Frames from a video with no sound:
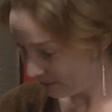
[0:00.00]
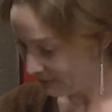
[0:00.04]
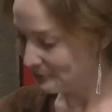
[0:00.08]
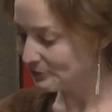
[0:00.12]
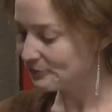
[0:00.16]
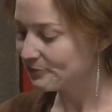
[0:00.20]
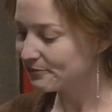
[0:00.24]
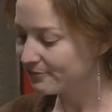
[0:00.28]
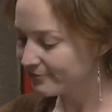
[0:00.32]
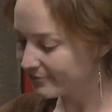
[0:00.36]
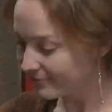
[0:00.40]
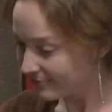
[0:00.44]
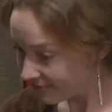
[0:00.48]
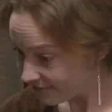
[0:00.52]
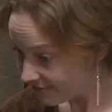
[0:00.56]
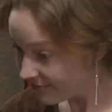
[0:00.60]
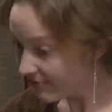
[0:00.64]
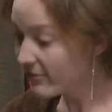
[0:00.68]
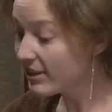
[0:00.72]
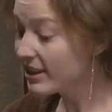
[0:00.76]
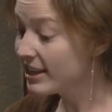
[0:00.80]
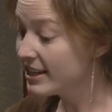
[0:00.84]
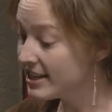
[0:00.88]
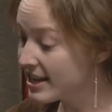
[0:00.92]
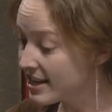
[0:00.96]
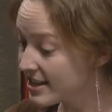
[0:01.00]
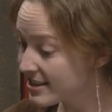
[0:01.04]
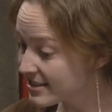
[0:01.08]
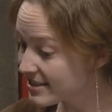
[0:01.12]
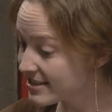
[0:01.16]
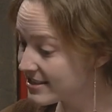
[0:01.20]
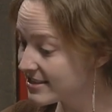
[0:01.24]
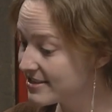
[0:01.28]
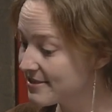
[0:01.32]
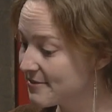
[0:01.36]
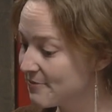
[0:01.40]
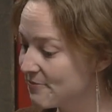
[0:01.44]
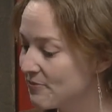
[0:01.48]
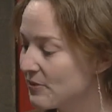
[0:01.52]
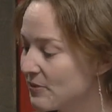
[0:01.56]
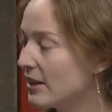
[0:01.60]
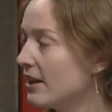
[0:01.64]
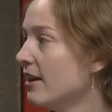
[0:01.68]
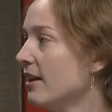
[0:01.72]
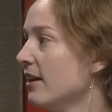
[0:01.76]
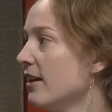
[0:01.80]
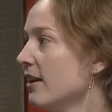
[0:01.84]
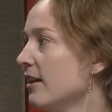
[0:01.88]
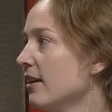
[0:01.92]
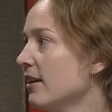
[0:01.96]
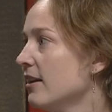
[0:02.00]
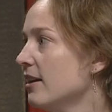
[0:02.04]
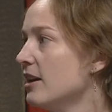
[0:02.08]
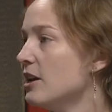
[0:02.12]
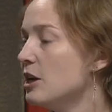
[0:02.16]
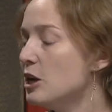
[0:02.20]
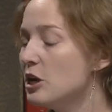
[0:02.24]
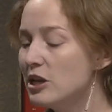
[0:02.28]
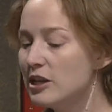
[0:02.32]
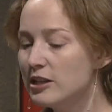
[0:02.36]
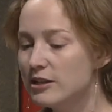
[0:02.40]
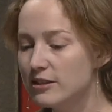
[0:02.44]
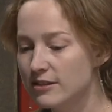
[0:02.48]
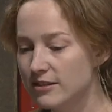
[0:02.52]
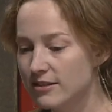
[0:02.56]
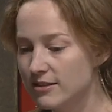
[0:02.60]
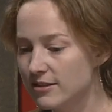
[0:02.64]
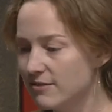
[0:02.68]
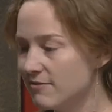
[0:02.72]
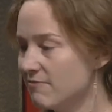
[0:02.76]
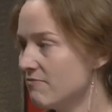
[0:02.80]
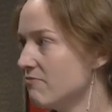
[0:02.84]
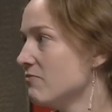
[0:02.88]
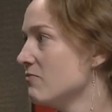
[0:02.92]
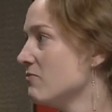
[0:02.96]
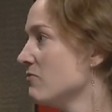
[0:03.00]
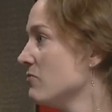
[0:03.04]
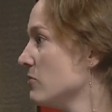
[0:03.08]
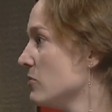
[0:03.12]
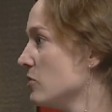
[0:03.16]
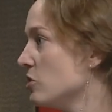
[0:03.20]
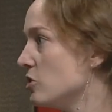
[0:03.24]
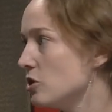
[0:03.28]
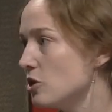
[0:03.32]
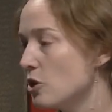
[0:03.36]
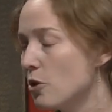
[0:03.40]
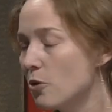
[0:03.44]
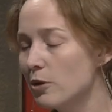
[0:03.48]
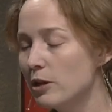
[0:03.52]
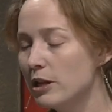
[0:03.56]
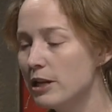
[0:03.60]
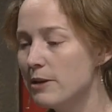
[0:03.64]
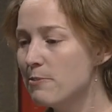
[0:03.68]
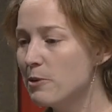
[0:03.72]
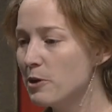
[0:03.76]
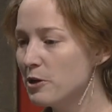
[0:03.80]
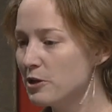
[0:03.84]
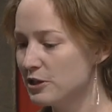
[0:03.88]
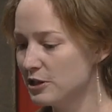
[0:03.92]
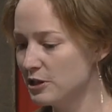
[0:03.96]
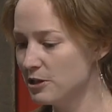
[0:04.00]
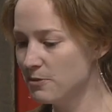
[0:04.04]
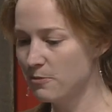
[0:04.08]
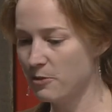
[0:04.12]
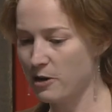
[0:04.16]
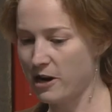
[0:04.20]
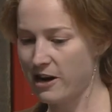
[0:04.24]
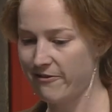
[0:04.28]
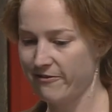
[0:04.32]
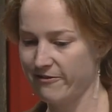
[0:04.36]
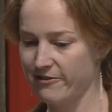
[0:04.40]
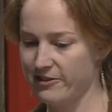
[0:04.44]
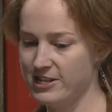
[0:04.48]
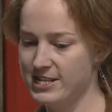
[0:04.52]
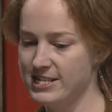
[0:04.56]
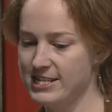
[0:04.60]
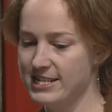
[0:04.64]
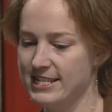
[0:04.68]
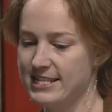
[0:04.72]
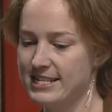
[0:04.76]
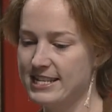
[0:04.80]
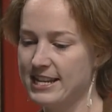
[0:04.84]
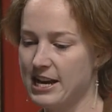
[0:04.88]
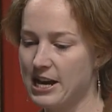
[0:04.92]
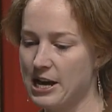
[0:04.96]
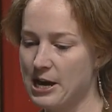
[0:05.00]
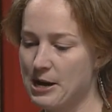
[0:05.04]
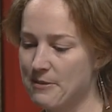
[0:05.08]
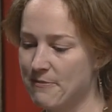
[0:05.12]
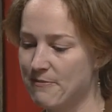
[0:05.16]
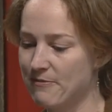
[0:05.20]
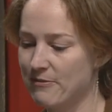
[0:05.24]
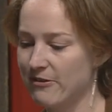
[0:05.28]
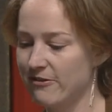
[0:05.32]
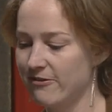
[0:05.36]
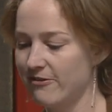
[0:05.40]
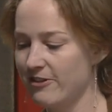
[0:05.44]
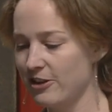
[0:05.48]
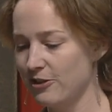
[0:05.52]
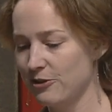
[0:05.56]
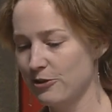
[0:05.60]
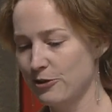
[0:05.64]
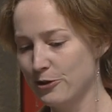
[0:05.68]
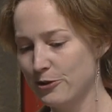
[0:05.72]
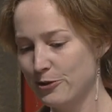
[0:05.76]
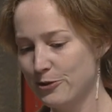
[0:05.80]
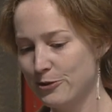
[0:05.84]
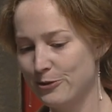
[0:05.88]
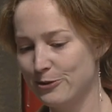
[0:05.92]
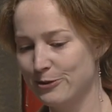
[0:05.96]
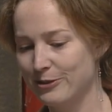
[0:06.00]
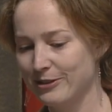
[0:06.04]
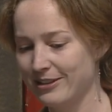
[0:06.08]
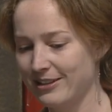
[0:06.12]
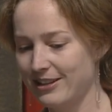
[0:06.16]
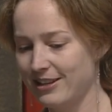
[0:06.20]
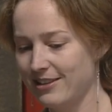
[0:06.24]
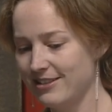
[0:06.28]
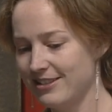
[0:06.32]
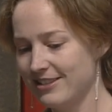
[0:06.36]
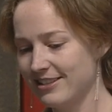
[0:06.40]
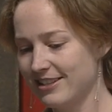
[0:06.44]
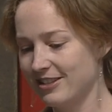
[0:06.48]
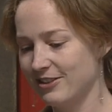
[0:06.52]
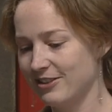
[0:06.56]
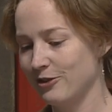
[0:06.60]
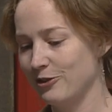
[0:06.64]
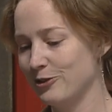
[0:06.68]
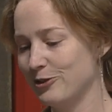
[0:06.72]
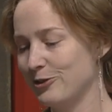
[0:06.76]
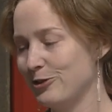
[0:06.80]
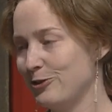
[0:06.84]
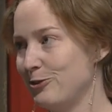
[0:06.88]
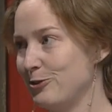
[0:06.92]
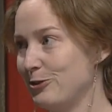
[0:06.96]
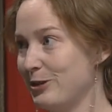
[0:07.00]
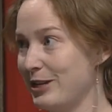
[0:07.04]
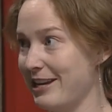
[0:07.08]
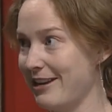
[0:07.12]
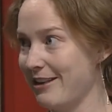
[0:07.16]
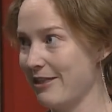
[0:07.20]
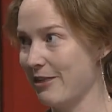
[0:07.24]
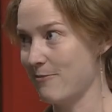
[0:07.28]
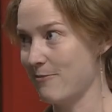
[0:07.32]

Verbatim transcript: have Velcro. So yes. Is it just a personal choice? Yeah, totally personal benefits? preference. Um, Velcro kids can learn to take